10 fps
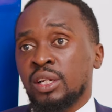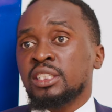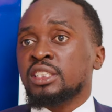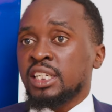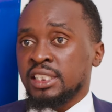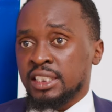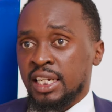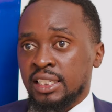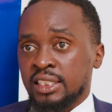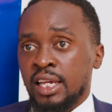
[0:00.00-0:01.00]
and
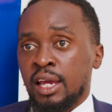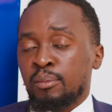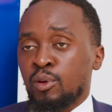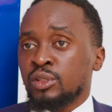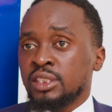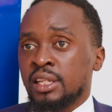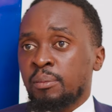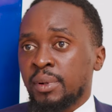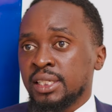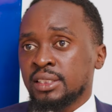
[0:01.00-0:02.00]
transact, because in the
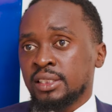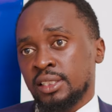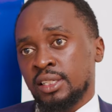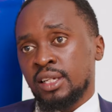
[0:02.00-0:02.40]
past,